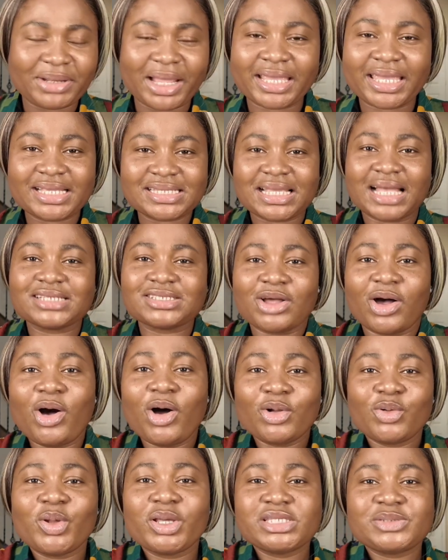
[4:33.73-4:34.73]
Like, it has
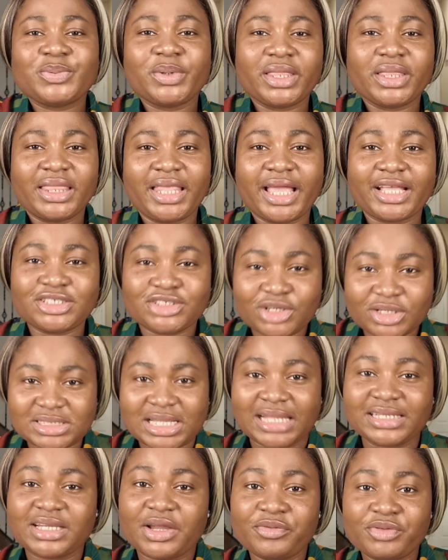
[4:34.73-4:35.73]
always been there, just
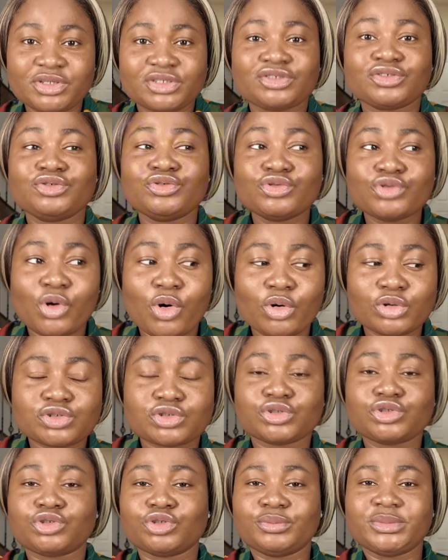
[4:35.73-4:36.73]
that there is no
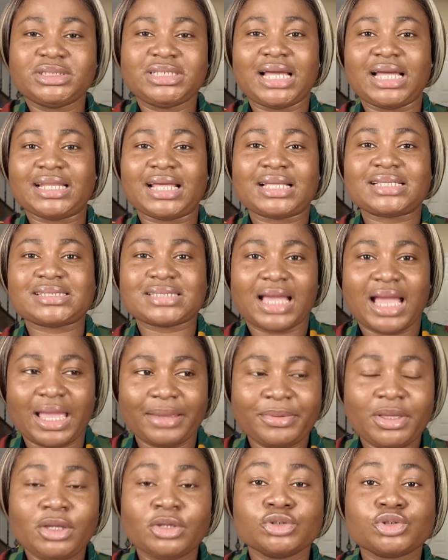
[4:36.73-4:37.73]
social media at that
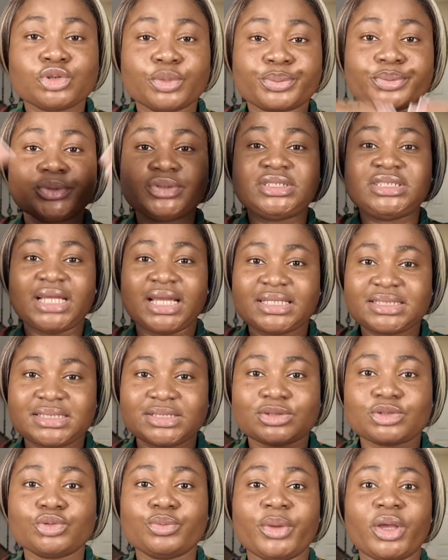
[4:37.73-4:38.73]
time to project
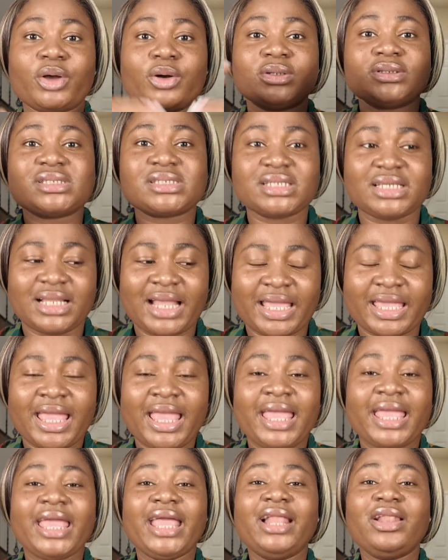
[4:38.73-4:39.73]
it, to make us see. Like,
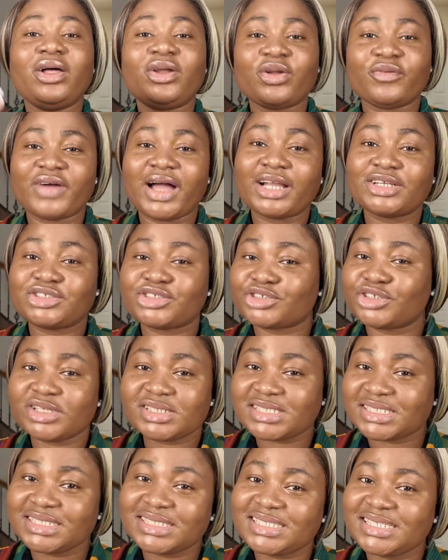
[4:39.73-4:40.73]
a lot of
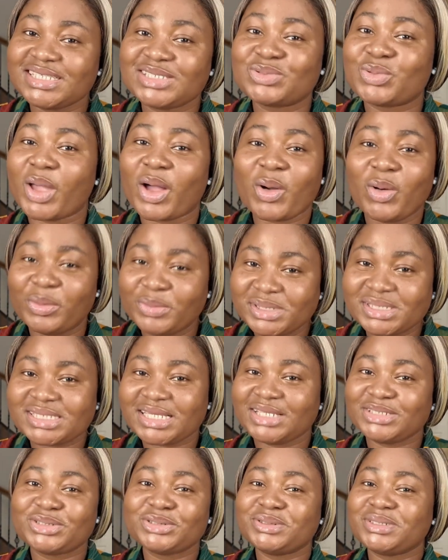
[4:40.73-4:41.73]
atrocities were committed
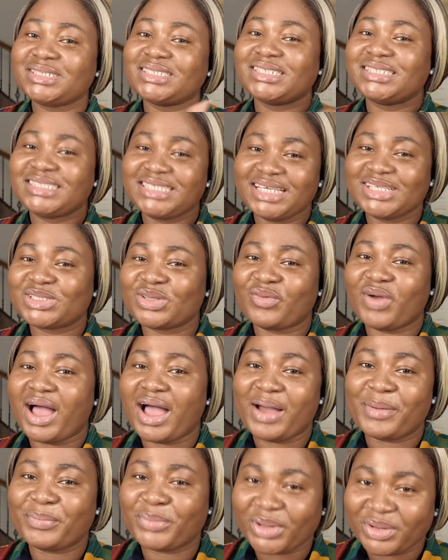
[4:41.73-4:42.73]
during the days of
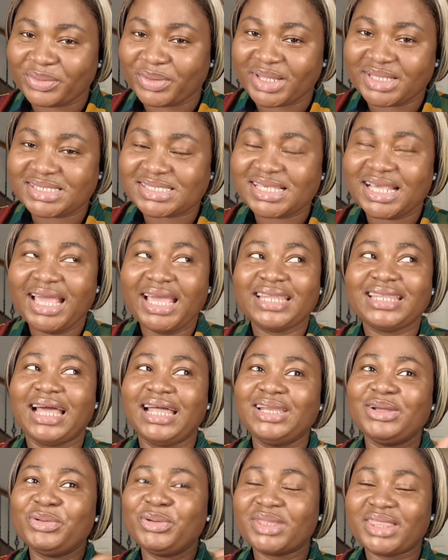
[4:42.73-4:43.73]
our parents
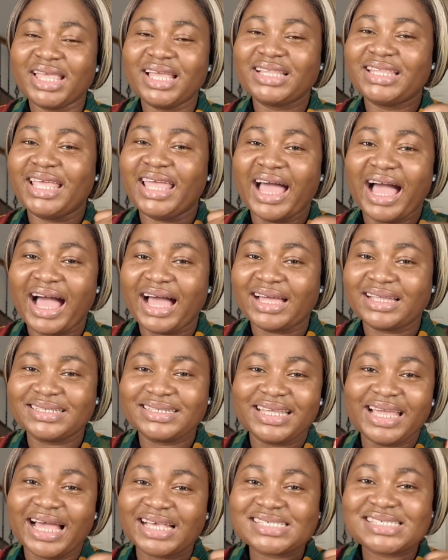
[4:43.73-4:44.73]
that they would think they
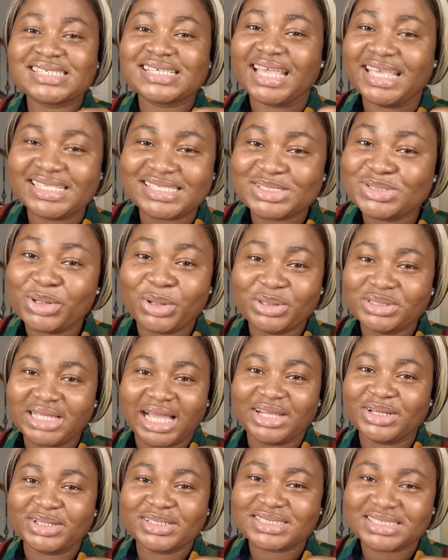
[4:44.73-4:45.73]
are saints. No, they
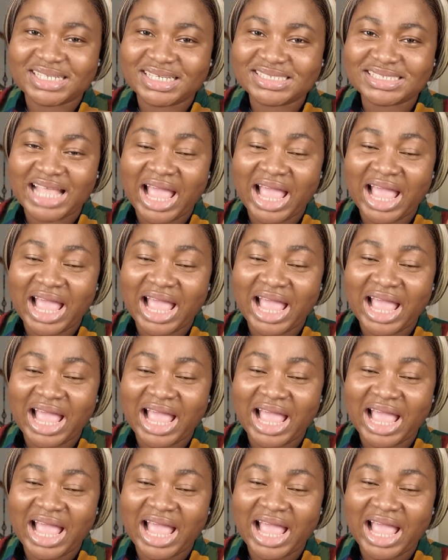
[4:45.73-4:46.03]
are not saints.